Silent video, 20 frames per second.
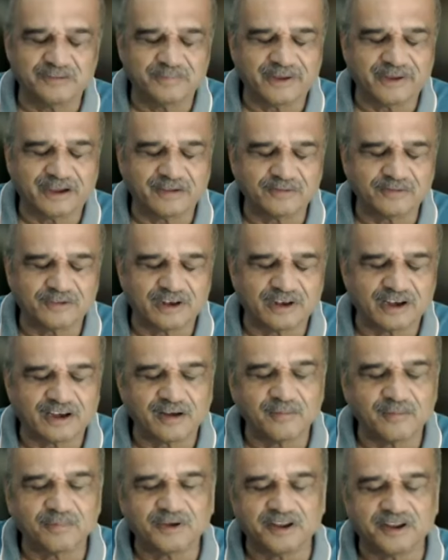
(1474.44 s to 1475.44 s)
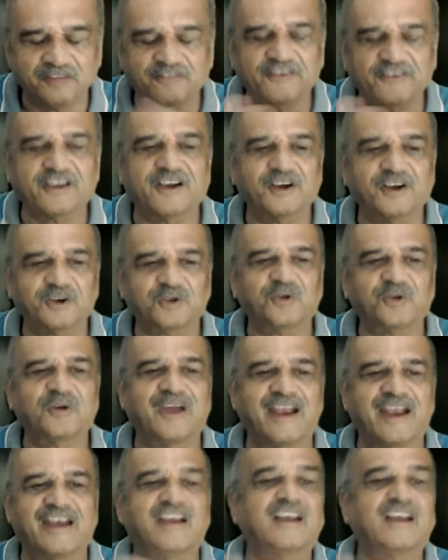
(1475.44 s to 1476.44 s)
becomes little difficult to
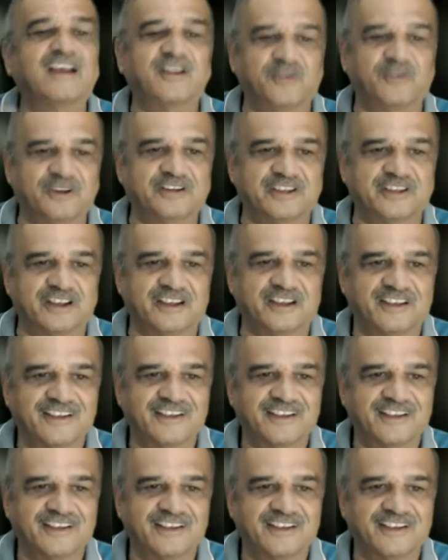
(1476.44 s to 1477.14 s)
handle everything.